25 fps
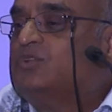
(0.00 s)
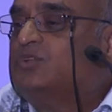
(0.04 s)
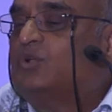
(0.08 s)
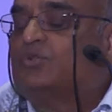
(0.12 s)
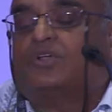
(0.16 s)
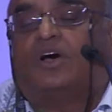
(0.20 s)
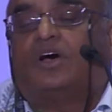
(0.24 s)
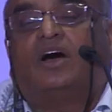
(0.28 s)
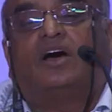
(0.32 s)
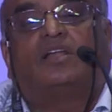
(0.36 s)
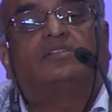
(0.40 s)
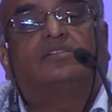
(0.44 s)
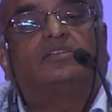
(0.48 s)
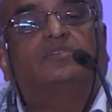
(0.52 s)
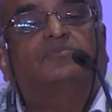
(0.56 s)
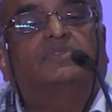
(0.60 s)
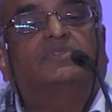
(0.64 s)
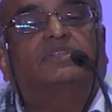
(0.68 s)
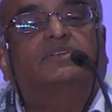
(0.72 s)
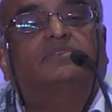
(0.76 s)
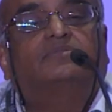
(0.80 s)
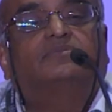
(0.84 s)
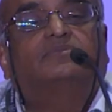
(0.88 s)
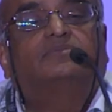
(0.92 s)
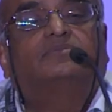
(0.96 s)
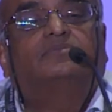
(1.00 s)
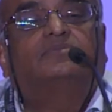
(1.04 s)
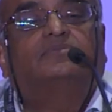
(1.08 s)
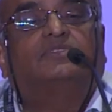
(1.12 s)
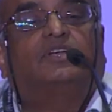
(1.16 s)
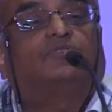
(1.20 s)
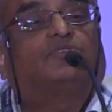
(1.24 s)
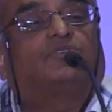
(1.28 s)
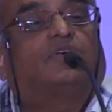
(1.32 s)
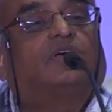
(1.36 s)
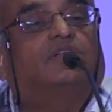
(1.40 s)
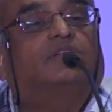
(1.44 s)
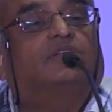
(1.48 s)
dosa or something.
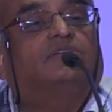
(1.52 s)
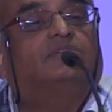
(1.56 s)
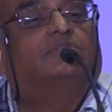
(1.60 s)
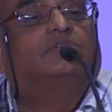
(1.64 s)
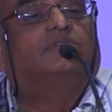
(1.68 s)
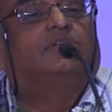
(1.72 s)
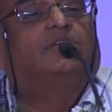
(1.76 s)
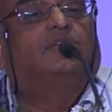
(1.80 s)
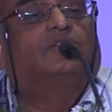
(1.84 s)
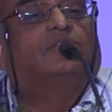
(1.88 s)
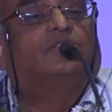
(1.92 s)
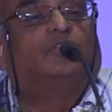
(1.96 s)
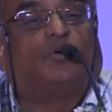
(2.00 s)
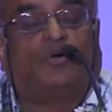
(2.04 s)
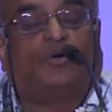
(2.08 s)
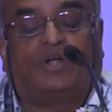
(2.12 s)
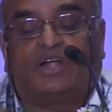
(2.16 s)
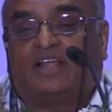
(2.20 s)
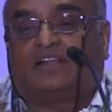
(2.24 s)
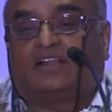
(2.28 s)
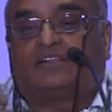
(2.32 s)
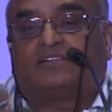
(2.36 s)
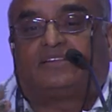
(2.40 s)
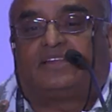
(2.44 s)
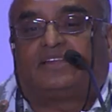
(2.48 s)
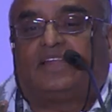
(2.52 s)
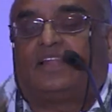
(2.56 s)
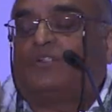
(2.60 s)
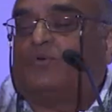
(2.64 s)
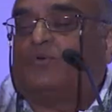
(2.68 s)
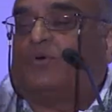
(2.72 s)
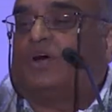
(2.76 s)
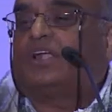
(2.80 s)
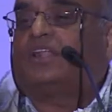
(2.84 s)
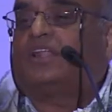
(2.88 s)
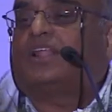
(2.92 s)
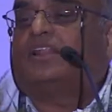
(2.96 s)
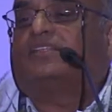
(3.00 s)
That's all. The owner tells,
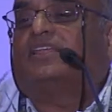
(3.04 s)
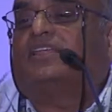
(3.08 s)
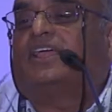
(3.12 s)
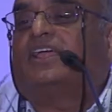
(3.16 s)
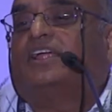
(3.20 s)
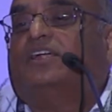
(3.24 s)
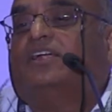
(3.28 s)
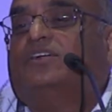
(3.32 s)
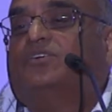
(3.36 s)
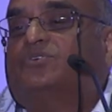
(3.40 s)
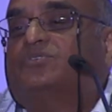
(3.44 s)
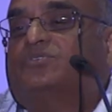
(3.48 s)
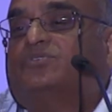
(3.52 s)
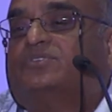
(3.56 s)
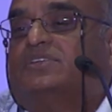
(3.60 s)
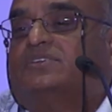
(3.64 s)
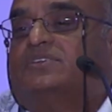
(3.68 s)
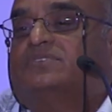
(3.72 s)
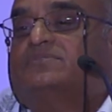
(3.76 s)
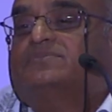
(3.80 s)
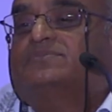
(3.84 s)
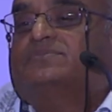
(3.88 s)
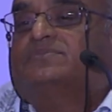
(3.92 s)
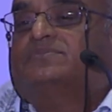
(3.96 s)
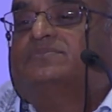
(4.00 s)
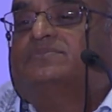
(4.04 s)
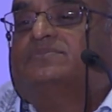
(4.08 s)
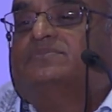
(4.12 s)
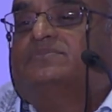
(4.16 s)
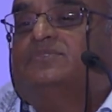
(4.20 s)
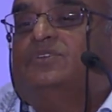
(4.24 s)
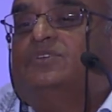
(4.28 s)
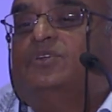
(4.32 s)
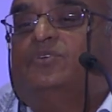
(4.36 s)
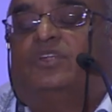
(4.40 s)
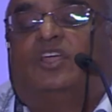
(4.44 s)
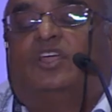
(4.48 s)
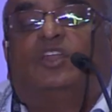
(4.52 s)
what else I can do, sir?
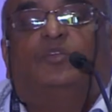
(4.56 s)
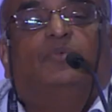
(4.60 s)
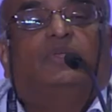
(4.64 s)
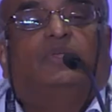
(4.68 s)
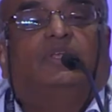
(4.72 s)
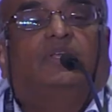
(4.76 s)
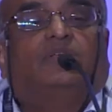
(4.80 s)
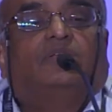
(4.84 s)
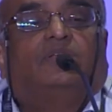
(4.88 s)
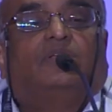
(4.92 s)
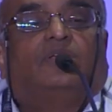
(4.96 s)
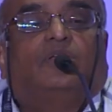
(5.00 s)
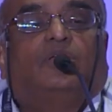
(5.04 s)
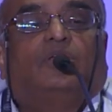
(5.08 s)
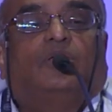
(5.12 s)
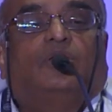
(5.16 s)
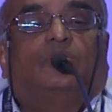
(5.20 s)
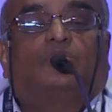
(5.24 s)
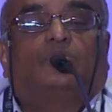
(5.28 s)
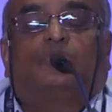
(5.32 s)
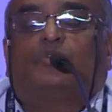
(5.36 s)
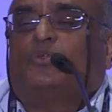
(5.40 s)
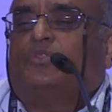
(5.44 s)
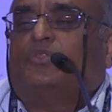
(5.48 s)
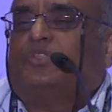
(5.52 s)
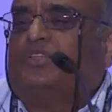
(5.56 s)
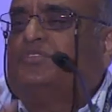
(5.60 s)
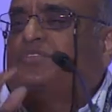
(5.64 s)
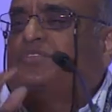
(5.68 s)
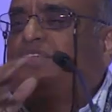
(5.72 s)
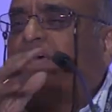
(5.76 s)
You tell me. So these